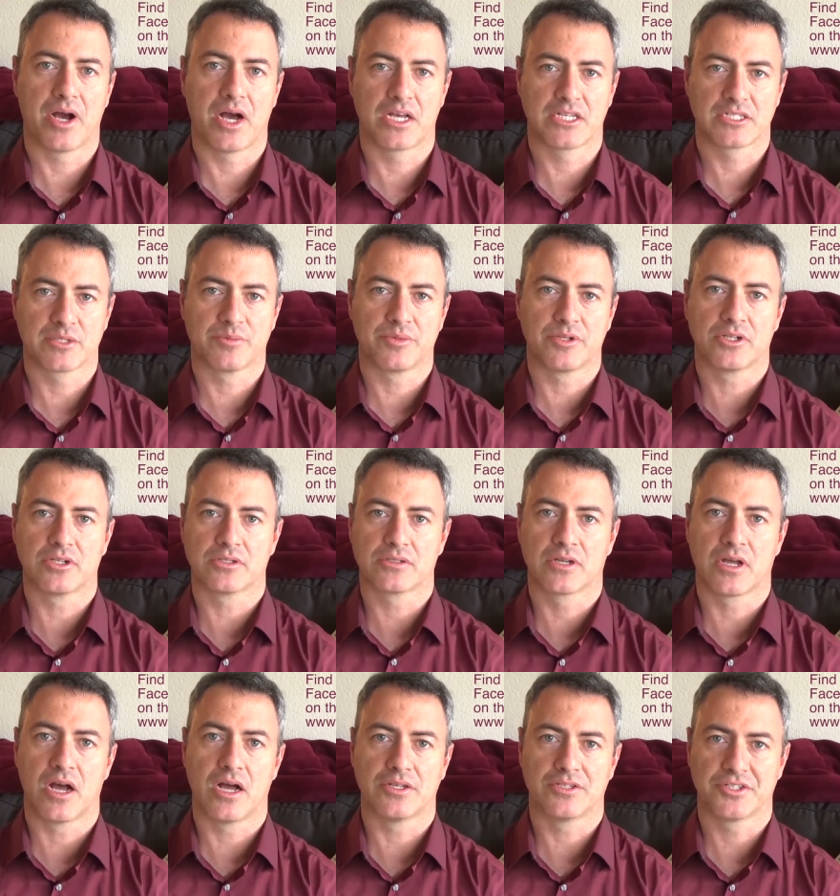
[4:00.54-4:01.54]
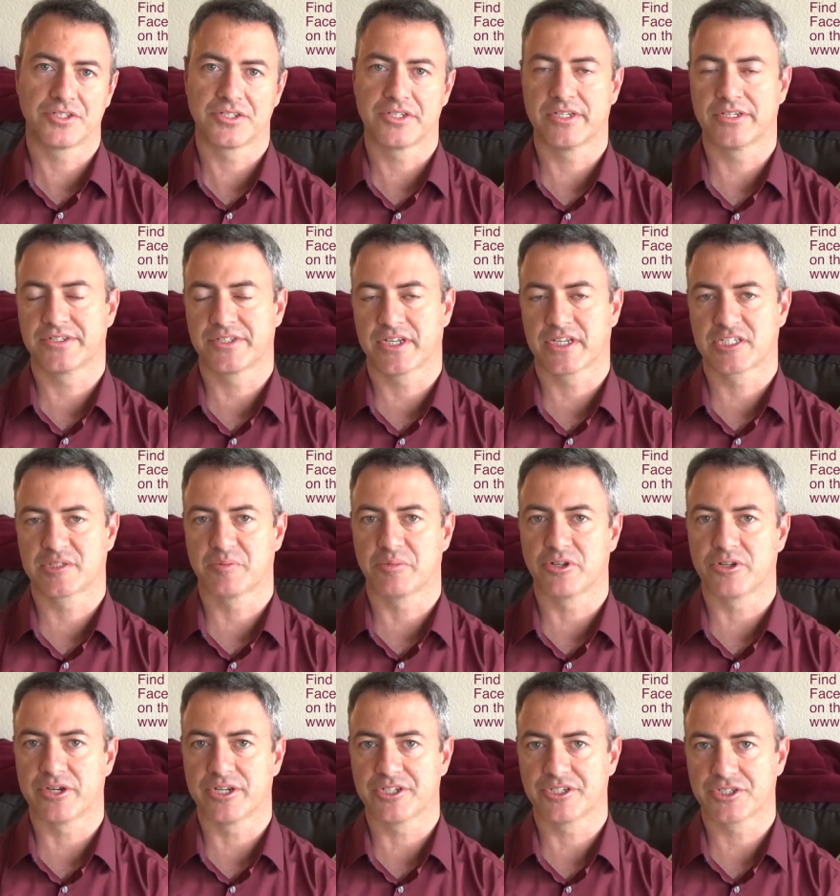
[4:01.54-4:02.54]
Possible Consciousness
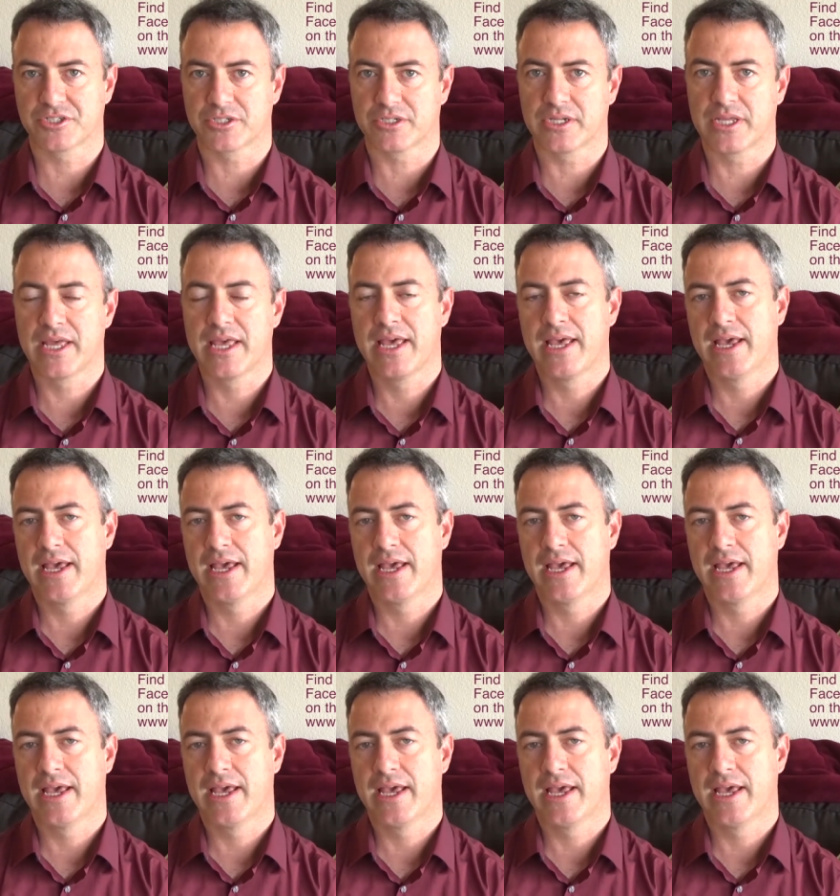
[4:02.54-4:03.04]
Exploration.